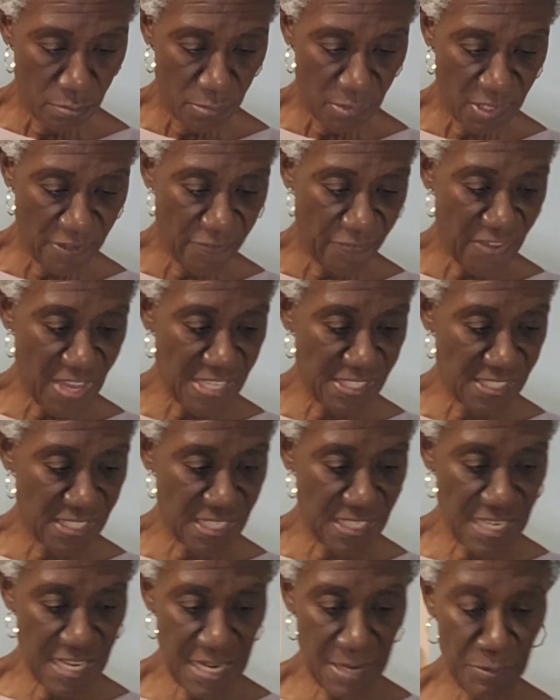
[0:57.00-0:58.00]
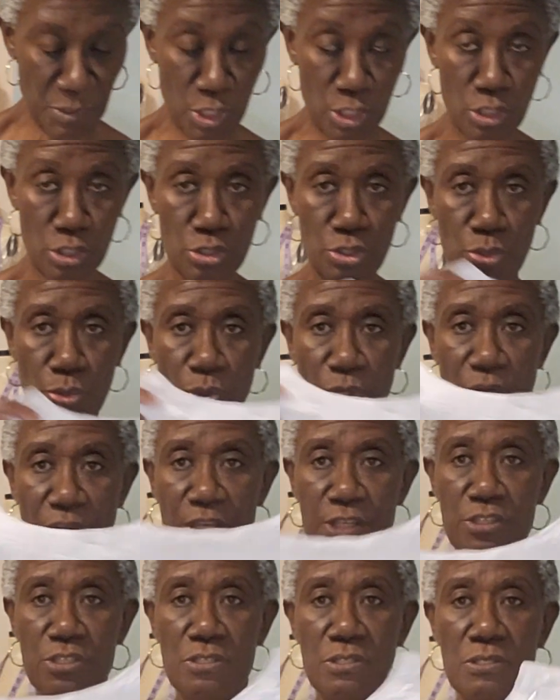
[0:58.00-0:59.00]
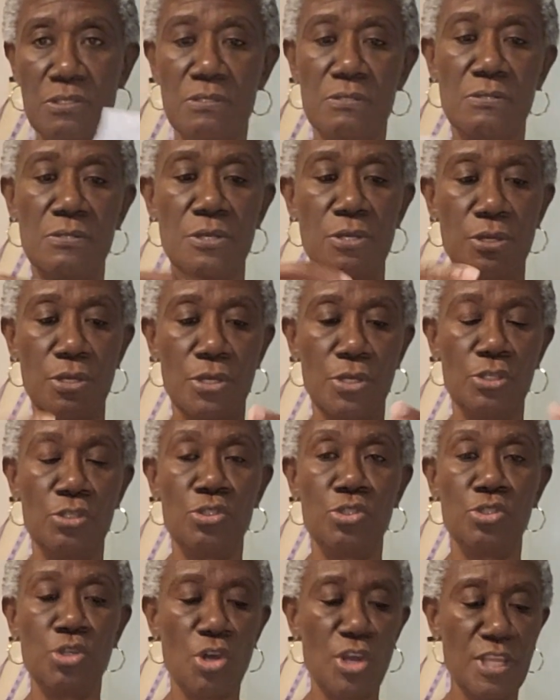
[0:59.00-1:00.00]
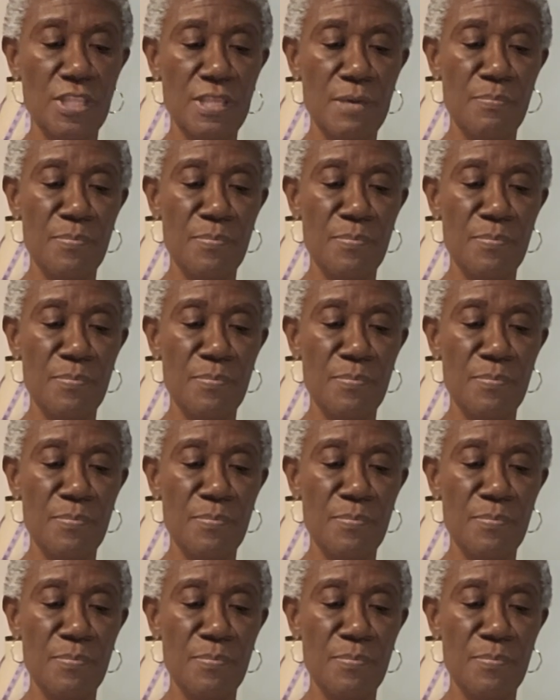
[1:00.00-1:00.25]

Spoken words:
the first thing that I'm going to do is join the